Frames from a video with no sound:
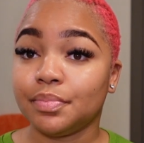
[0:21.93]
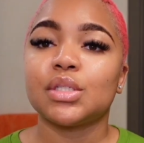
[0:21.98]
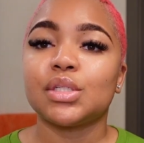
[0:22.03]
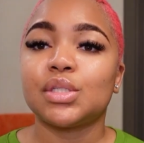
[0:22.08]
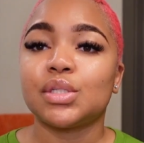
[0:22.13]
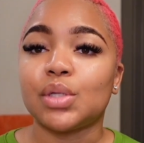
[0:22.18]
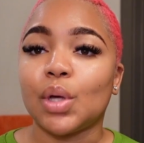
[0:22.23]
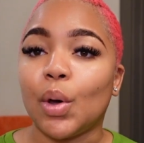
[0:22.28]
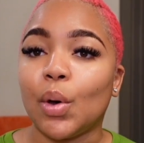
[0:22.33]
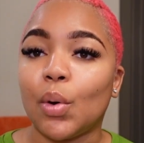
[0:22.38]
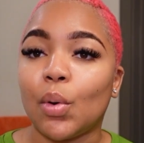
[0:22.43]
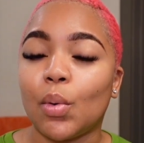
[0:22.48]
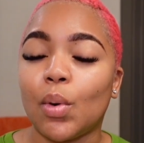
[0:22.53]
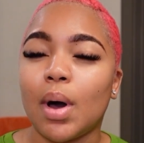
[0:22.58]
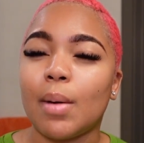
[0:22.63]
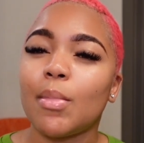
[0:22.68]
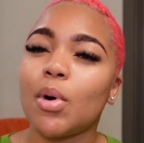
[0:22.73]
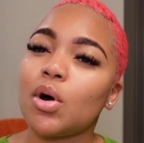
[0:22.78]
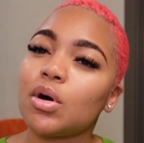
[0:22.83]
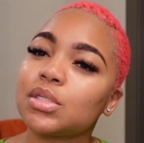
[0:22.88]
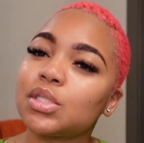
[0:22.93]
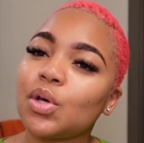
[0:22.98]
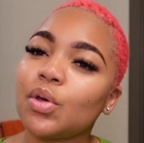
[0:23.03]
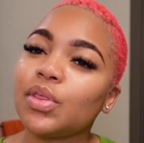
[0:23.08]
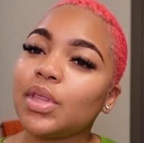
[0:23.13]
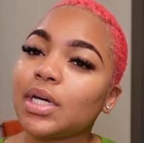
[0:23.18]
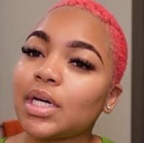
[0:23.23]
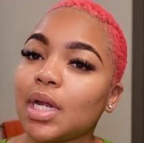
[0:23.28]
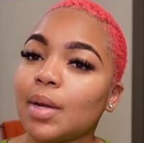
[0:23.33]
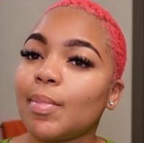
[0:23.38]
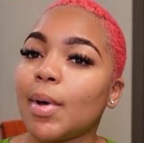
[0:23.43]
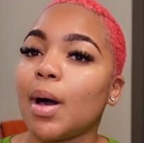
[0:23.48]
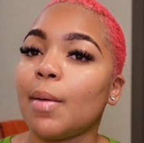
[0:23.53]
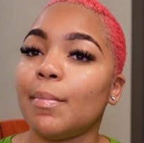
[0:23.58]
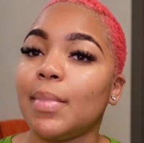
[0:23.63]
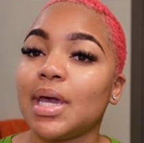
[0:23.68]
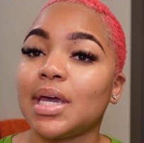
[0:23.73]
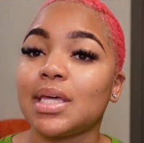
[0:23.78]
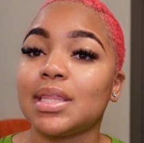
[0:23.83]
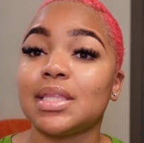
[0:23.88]
So I'm also thinking about
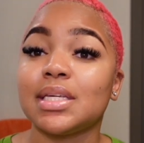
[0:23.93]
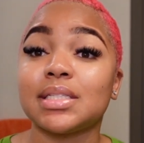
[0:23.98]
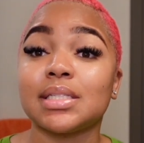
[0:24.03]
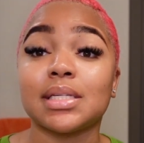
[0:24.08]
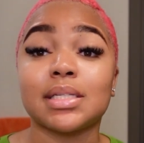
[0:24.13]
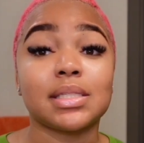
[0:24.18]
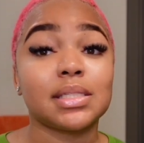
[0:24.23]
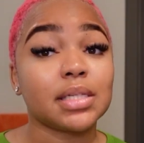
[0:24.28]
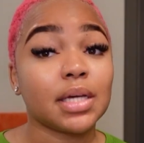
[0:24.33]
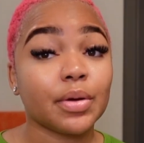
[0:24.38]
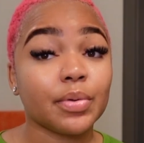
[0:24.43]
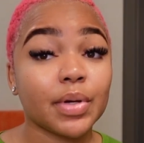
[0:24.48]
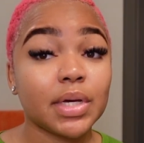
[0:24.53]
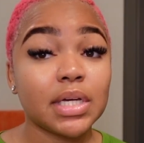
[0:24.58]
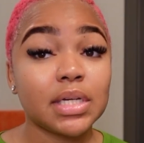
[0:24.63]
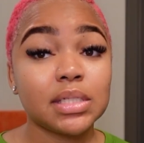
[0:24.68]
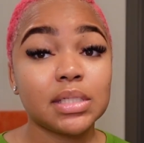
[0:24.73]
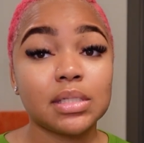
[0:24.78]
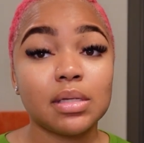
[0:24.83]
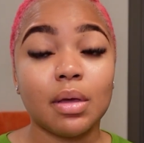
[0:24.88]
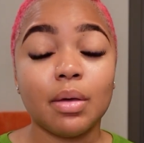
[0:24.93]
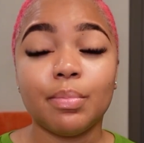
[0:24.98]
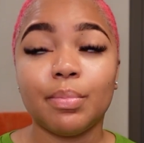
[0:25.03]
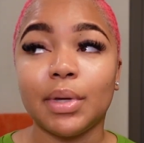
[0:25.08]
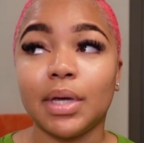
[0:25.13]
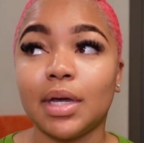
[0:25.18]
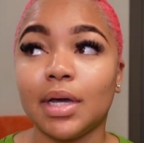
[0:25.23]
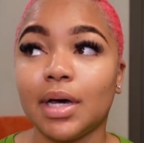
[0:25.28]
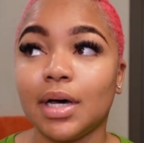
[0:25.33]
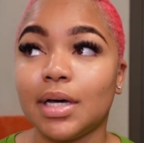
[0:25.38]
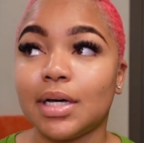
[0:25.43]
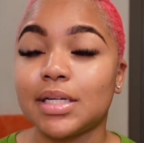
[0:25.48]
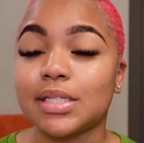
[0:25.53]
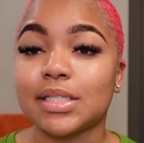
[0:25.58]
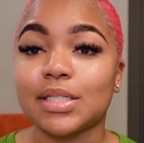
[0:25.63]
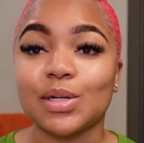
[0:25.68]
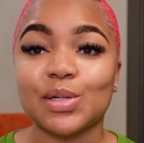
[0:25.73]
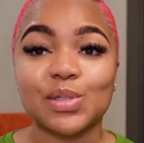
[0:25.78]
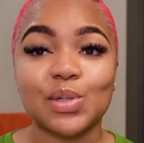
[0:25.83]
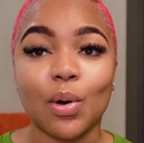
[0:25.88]
making this a series because
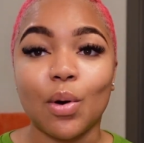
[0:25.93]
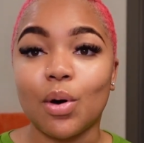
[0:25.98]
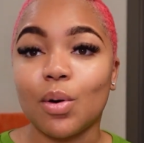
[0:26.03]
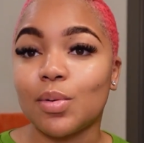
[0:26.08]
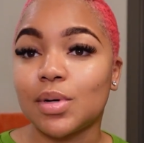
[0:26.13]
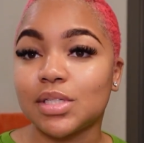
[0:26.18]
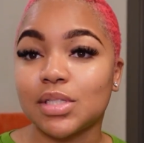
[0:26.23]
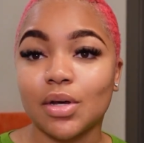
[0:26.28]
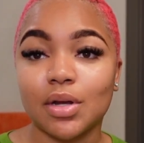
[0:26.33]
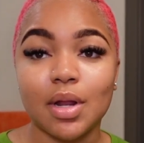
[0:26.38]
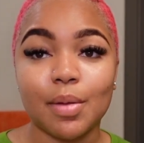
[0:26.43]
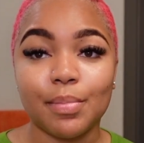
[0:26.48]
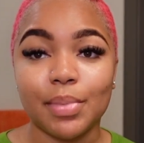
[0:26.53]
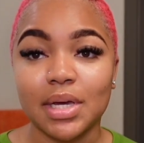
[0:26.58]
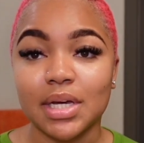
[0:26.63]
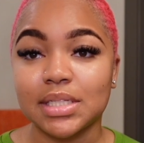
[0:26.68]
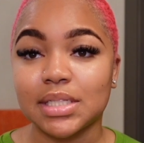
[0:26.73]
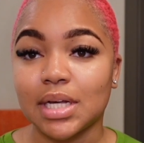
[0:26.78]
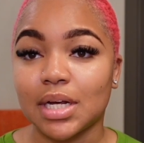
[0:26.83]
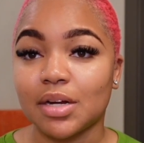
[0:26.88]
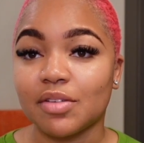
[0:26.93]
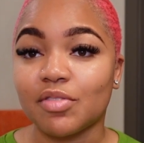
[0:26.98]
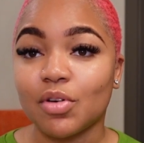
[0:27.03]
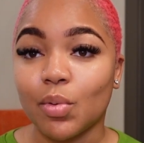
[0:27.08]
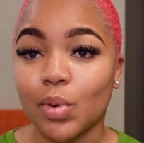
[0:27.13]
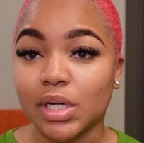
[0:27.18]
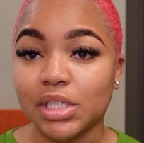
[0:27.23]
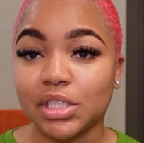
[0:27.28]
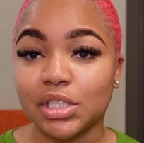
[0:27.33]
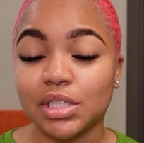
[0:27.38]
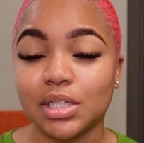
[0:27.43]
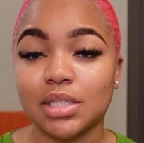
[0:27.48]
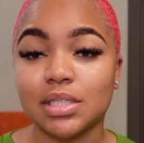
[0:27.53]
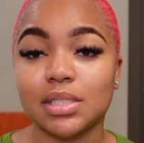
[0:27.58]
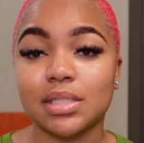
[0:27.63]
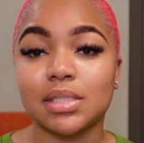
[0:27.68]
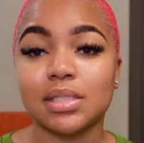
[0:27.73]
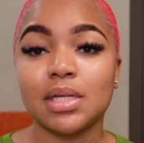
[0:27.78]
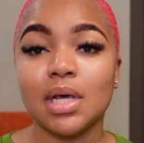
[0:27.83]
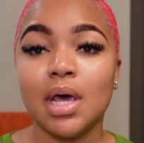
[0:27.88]
there's always going to be a ton of
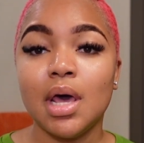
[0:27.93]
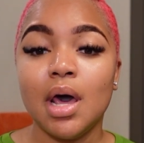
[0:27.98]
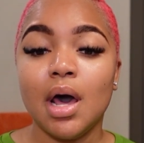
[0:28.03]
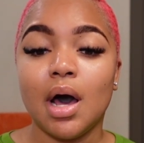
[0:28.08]
questions.